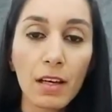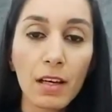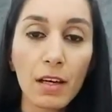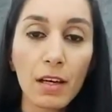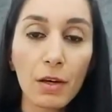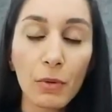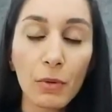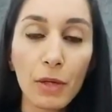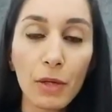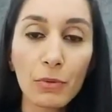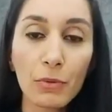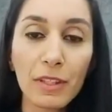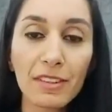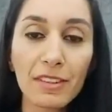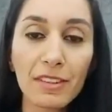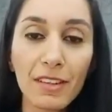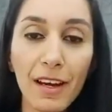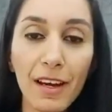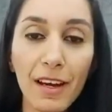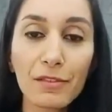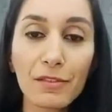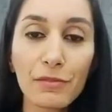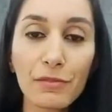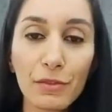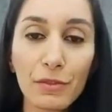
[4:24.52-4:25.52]
we
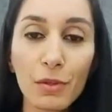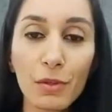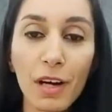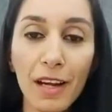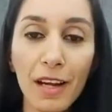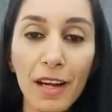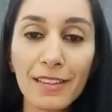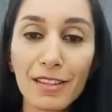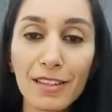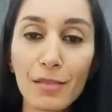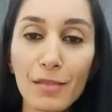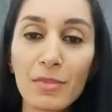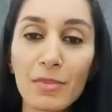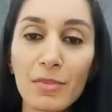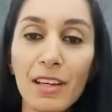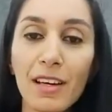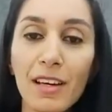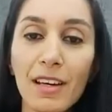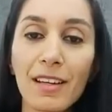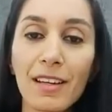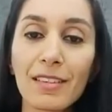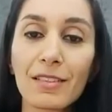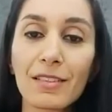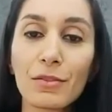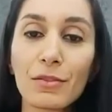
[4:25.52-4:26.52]
tried few items
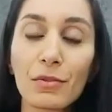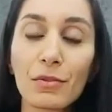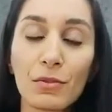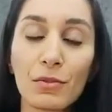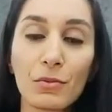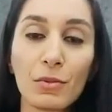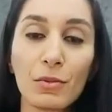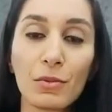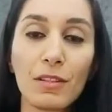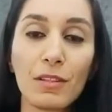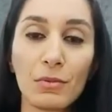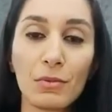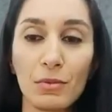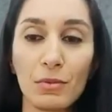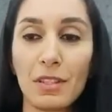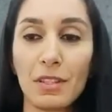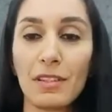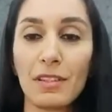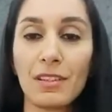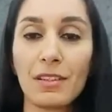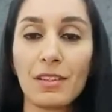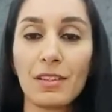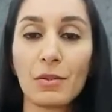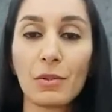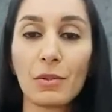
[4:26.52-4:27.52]
and
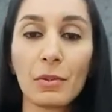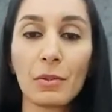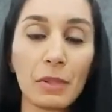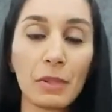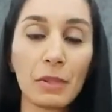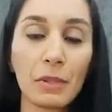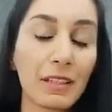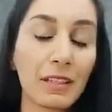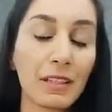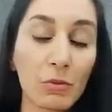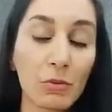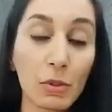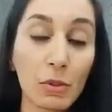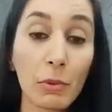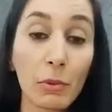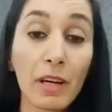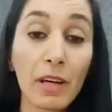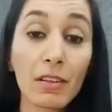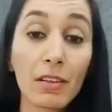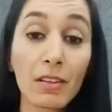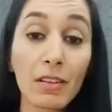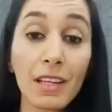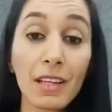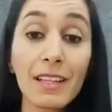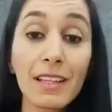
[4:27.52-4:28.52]
we
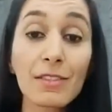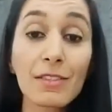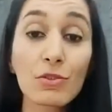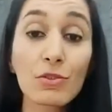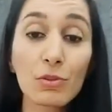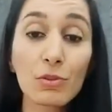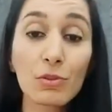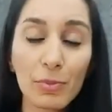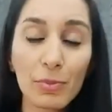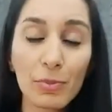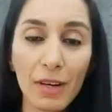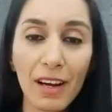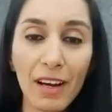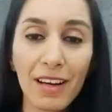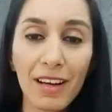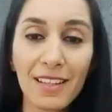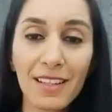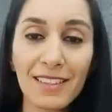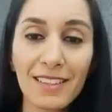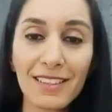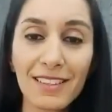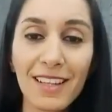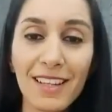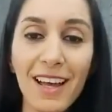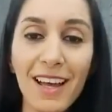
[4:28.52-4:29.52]
were really
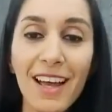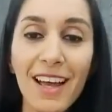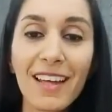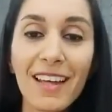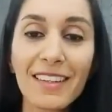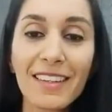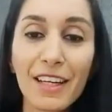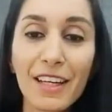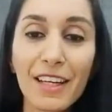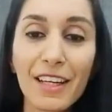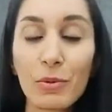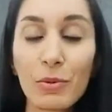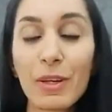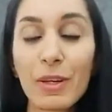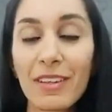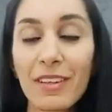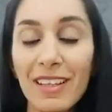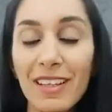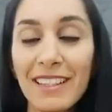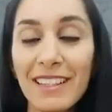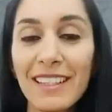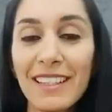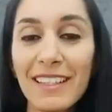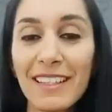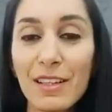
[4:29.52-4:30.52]
surprised, they were
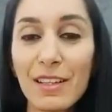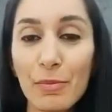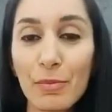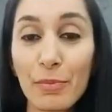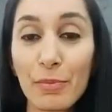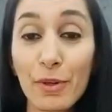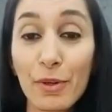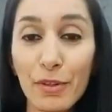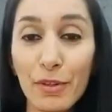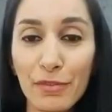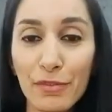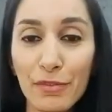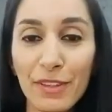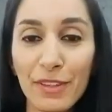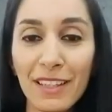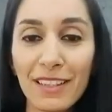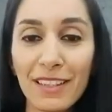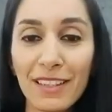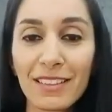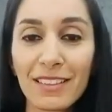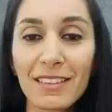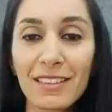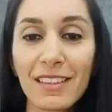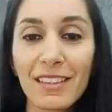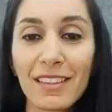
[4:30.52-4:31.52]
really
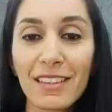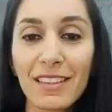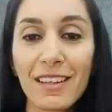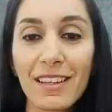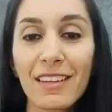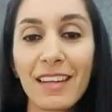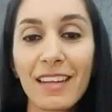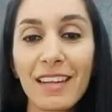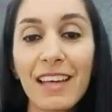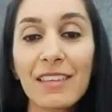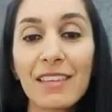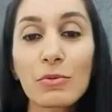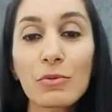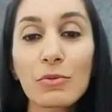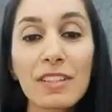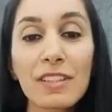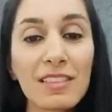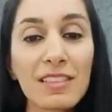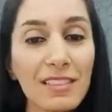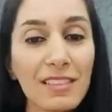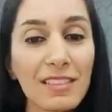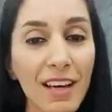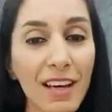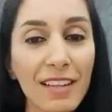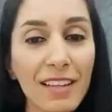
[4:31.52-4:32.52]
perfect, then we
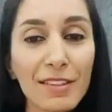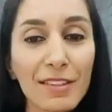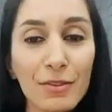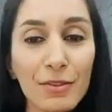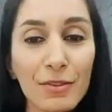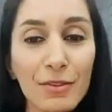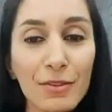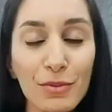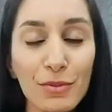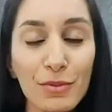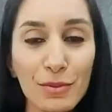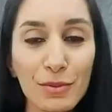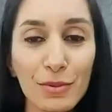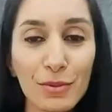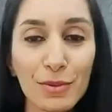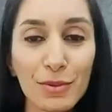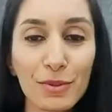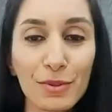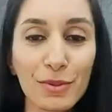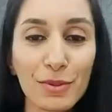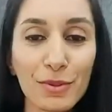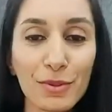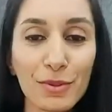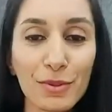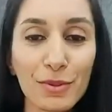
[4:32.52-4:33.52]
decided
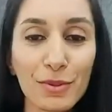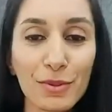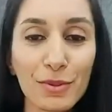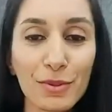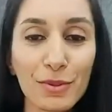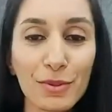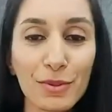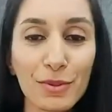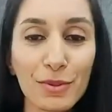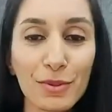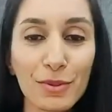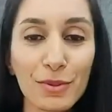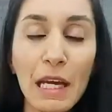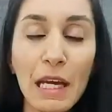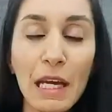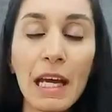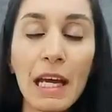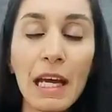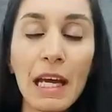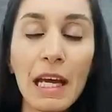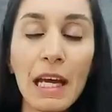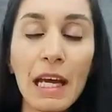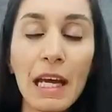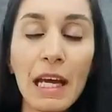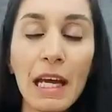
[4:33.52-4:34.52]
to start
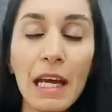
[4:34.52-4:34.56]
selling.